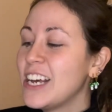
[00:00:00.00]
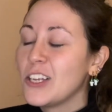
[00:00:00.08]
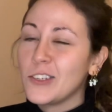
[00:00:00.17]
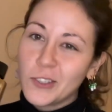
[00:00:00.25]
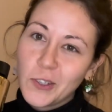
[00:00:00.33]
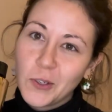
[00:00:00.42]

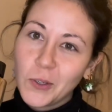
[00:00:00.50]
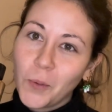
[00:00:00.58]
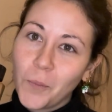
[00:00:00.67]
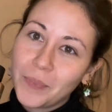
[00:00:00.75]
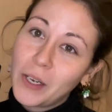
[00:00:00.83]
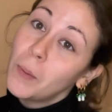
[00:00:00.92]
So
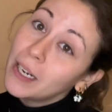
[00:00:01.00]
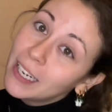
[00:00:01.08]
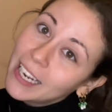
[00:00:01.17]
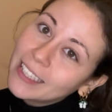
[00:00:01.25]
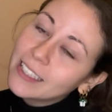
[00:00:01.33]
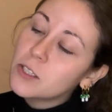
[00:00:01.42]
I really
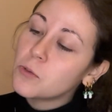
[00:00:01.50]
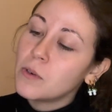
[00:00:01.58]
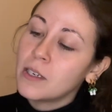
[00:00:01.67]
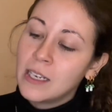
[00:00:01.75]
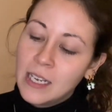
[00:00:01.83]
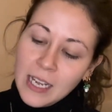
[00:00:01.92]
like this
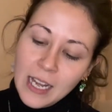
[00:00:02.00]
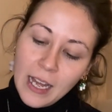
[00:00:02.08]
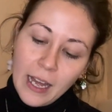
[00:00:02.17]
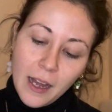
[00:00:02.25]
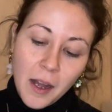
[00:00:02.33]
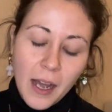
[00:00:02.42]
one.
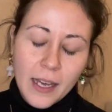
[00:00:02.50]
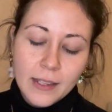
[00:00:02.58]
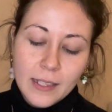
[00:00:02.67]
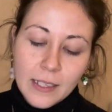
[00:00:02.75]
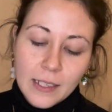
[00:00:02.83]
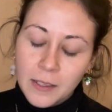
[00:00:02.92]
I
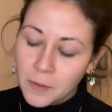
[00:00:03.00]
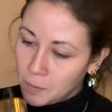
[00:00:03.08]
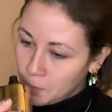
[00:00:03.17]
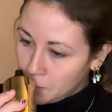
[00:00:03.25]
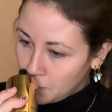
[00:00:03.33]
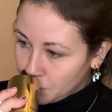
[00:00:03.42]
think,
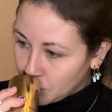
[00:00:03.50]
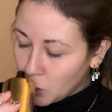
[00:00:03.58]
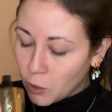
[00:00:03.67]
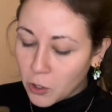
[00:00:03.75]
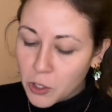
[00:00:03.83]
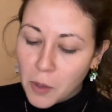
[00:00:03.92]

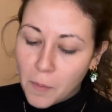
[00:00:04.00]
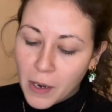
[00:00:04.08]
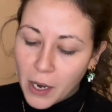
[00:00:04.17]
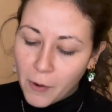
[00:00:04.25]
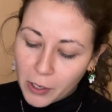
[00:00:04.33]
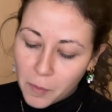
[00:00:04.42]
or some
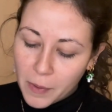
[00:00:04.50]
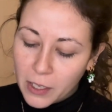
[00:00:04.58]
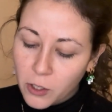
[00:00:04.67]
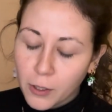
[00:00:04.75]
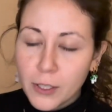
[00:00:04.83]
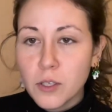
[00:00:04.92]
recommended
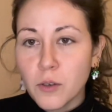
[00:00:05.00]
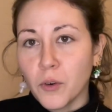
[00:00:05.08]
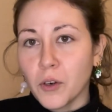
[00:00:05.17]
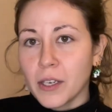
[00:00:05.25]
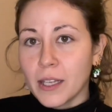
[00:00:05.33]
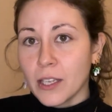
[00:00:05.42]
also
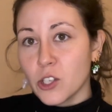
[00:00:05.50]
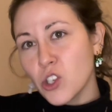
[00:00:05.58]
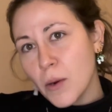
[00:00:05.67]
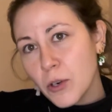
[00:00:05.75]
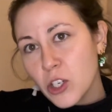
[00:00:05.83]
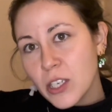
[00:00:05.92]
for the
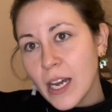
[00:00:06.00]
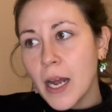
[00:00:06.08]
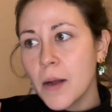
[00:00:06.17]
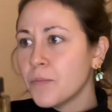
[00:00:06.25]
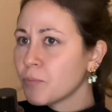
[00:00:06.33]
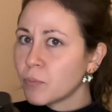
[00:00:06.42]

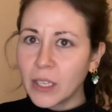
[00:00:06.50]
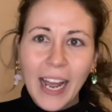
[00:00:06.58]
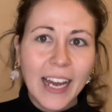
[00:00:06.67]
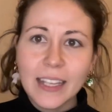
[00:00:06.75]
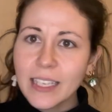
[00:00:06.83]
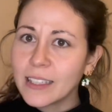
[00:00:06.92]
summertime. I
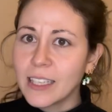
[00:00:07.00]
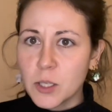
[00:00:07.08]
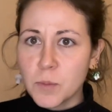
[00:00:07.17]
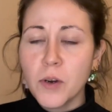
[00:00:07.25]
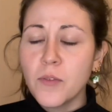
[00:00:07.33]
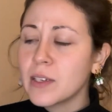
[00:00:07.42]
think that's
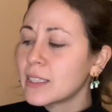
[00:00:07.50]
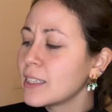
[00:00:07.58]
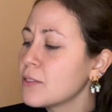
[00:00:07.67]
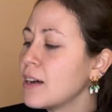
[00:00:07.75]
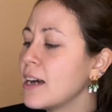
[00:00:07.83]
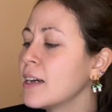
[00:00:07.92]
perfectly
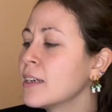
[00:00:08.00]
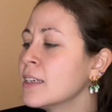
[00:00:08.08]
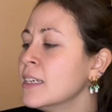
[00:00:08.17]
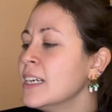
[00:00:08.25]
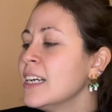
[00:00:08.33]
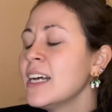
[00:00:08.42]
fine,
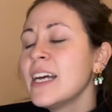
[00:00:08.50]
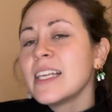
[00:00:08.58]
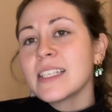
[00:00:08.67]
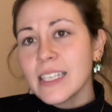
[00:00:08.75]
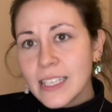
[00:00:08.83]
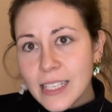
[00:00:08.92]

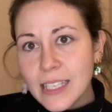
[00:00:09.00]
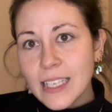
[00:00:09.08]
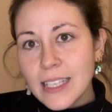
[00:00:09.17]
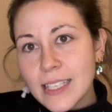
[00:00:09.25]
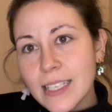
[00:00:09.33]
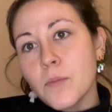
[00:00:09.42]
since
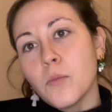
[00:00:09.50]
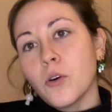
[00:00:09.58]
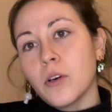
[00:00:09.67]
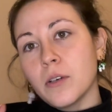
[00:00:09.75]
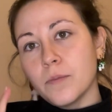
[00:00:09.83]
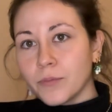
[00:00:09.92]
it's a
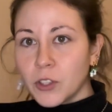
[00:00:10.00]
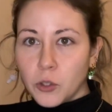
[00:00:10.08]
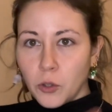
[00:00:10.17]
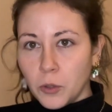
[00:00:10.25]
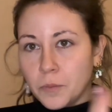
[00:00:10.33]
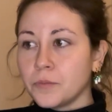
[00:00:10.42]
more, you
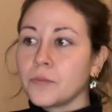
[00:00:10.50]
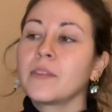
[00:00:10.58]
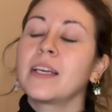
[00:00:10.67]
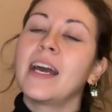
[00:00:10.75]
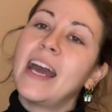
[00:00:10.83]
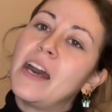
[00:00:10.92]
know,
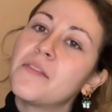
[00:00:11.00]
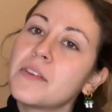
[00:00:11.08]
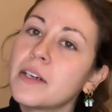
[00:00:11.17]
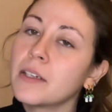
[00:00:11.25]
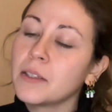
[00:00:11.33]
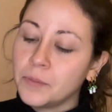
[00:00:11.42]
a
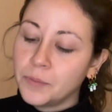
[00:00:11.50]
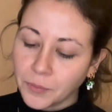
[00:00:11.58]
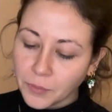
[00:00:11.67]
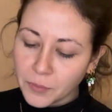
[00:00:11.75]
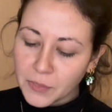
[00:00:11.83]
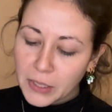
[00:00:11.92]
heavier
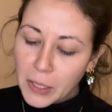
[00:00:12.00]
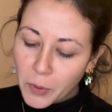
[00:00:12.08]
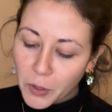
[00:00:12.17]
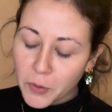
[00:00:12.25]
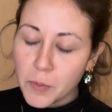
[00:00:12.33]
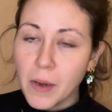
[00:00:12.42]

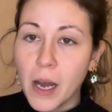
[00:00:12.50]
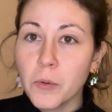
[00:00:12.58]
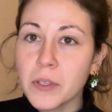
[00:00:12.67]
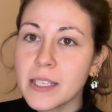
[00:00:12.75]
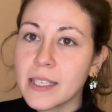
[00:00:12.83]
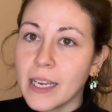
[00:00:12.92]
perfume. I
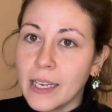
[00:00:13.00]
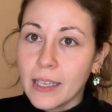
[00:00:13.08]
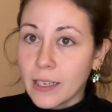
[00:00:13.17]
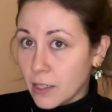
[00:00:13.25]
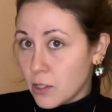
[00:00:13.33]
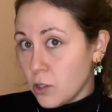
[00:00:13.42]
would say that
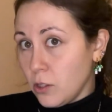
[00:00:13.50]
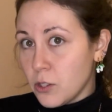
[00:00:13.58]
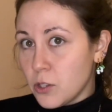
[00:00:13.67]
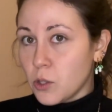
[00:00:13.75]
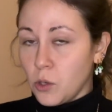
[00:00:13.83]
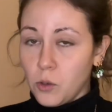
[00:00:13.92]
it's
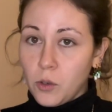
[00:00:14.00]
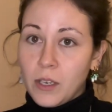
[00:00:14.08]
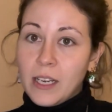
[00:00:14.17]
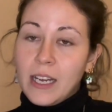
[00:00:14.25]
also